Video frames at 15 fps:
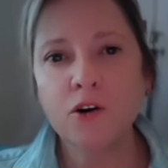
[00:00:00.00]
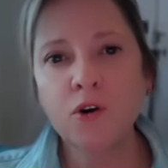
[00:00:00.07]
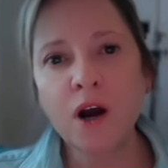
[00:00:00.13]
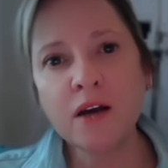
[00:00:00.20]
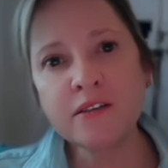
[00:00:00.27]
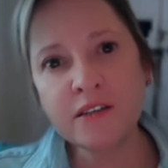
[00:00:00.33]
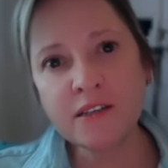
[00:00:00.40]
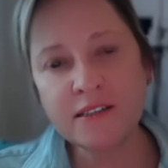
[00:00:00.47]

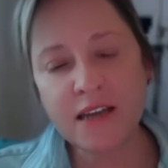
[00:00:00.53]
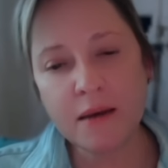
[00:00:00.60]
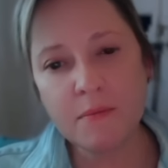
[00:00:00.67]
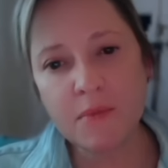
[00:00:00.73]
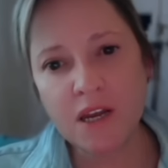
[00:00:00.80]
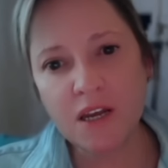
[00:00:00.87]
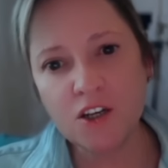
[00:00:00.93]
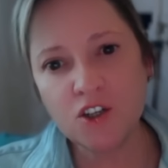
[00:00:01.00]

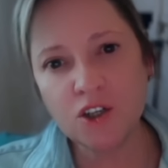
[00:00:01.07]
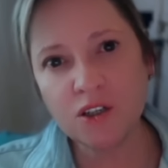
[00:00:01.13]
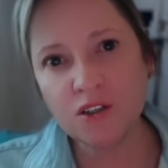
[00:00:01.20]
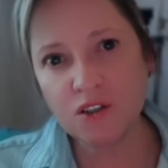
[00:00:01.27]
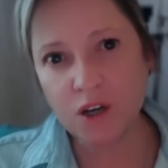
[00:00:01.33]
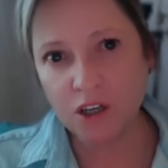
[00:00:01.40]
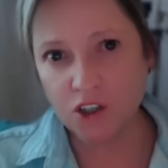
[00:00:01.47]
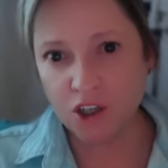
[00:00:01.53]
cross-examination,
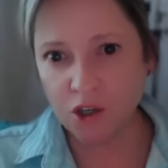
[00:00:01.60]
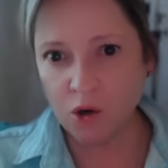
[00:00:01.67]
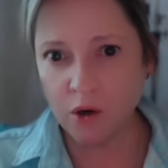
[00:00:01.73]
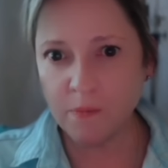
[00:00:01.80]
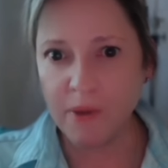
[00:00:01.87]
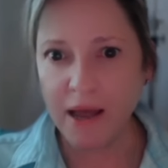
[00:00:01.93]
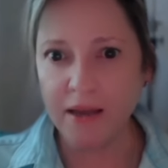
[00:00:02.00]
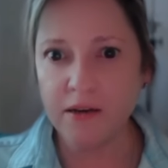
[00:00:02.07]
Sergeant
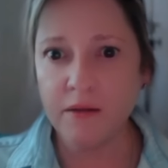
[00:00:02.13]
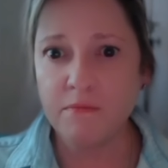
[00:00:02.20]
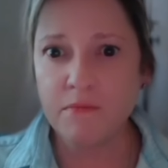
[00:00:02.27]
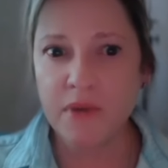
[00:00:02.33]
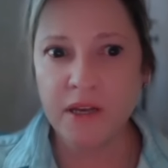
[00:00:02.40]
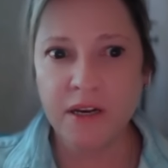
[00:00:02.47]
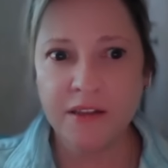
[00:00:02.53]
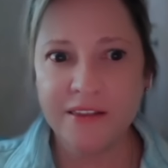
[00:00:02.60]
Corbett
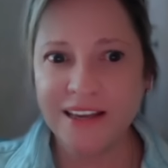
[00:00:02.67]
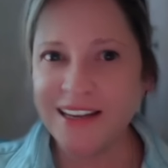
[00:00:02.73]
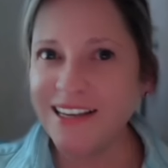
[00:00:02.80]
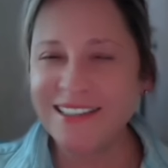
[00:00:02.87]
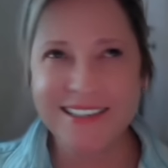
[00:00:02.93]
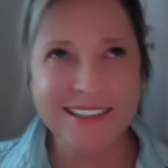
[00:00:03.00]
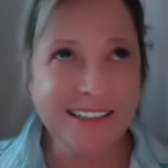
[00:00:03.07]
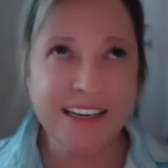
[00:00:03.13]
admitted that he
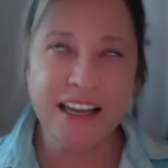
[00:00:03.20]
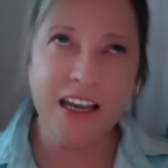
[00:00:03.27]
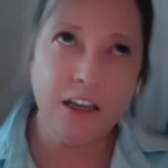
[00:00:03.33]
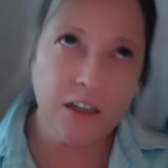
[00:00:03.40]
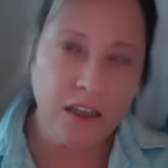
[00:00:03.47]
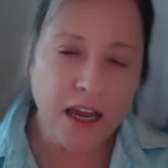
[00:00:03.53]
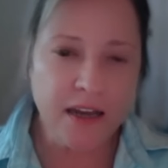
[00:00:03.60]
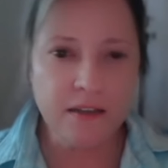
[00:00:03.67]
didn't
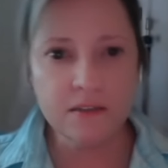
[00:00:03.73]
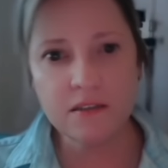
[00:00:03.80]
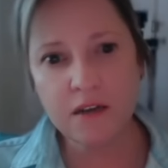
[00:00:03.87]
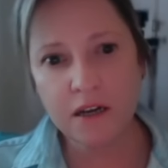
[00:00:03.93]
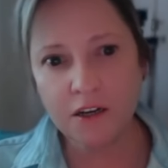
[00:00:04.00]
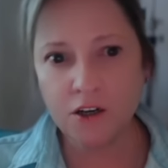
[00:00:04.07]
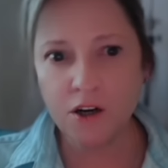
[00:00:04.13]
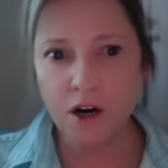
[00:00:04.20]
analyze
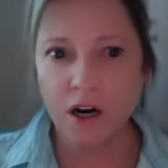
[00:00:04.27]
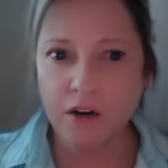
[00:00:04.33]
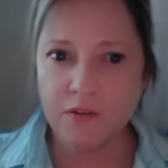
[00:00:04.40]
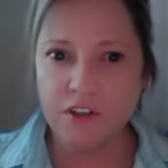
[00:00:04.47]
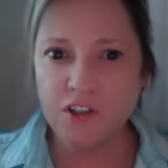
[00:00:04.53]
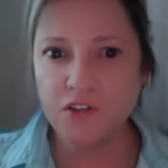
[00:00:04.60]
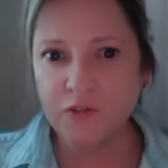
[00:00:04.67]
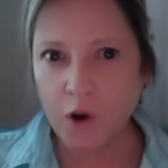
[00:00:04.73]
Donna and
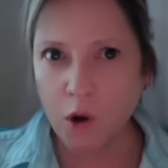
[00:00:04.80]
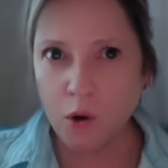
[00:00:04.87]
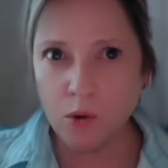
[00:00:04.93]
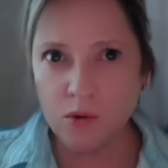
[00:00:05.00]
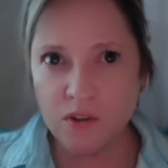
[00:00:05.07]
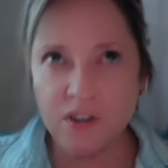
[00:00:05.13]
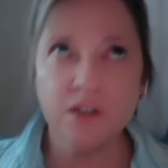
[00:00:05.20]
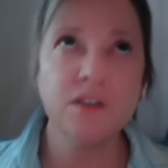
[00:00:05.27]
Harvey's
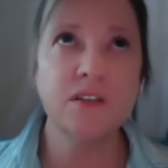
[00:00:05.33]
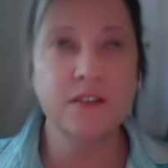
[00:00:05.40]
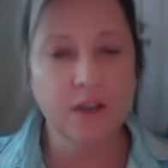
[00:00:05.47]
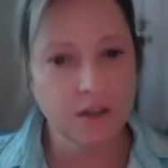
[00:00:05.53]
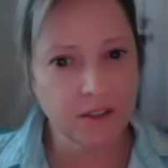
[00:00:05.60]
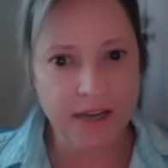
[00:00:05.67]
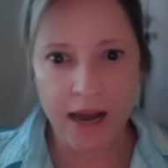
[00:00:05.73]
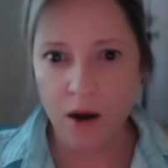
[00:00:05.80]
phones and the
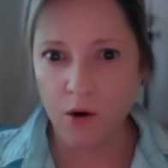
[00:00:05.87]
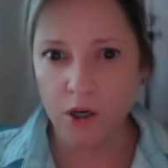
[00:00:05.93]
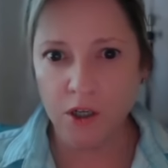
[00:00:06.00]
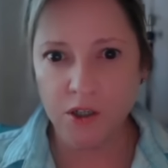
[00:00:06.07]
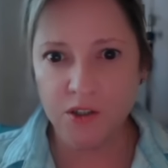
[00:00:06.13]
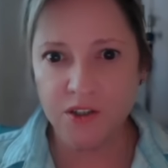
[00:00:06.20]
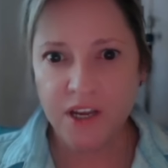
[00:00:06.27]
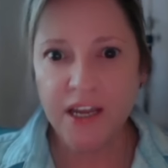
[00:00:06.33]
cell
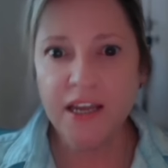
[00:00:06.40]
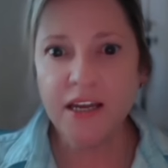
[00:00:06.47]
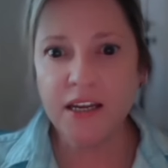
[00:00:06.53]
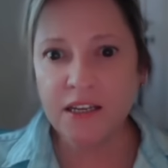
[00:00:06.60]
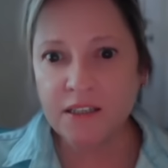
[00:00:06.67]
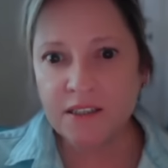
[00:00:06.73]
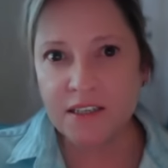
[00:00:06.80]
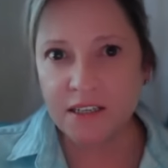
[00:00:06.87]
towers
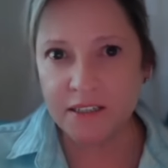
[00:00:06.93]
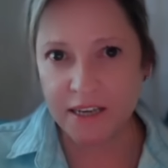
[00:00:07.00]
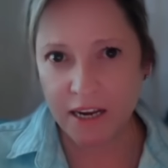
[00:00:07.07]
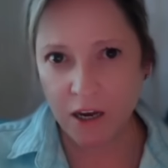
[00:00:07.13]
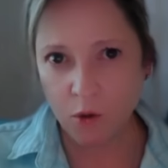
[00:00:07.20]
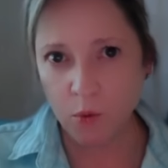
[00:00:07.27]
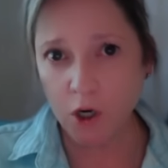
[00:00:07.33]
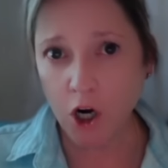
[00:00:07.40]
in
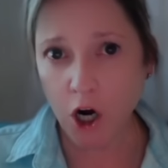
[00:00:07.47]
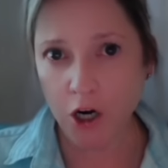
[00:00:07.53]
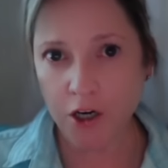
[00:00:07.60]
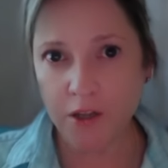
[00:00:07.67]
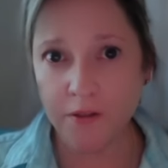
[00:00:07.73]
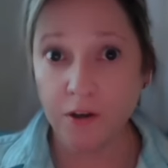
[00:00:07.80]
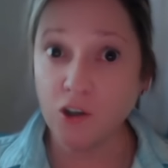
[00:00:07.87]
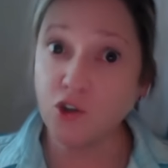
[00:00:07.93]
detail
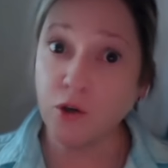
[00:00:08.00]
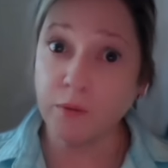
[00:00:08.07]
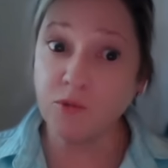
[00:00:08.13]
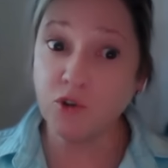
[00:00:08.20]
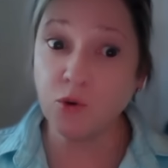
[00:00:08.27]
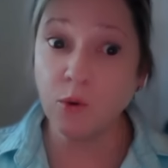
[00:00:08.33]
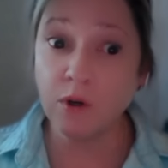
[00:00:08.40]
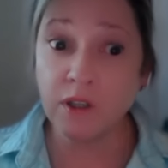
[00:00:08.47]
regarding their trip
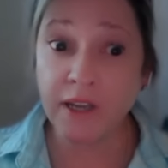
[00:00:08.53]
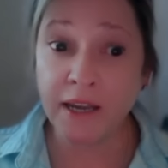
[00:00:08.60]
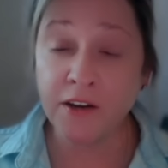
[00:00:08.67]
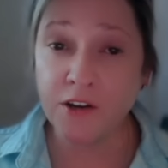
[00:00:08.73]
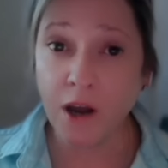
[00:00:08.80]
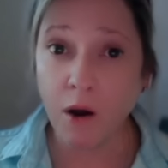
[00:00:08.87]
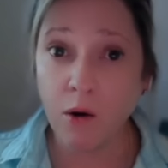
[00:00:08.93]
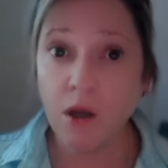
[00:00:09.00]
to
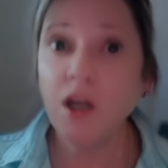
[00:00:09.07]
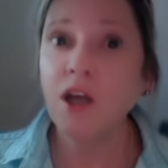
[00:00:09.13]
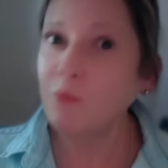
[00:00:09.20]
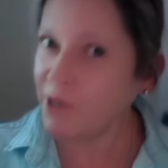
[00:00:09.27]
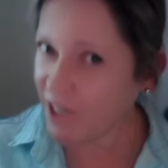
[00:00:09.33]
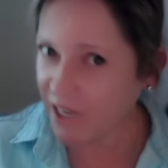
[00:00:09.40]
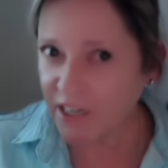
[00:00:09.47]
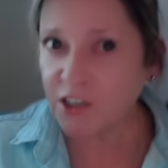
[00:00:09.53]
Orlando,
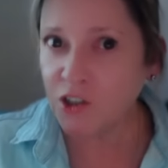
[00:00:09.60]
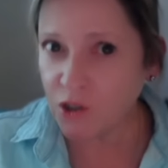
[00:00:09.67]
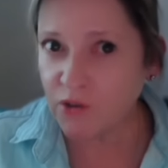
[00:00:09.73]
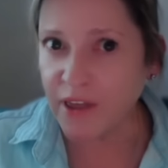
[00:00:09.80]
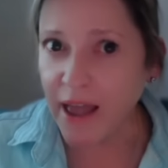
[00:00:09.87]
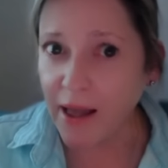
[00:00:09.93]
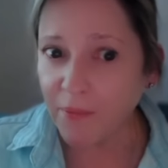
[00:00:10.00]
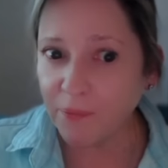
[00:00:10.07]
but he could do
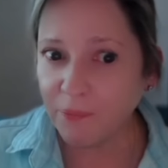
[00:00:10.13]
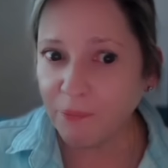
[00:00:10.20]
that.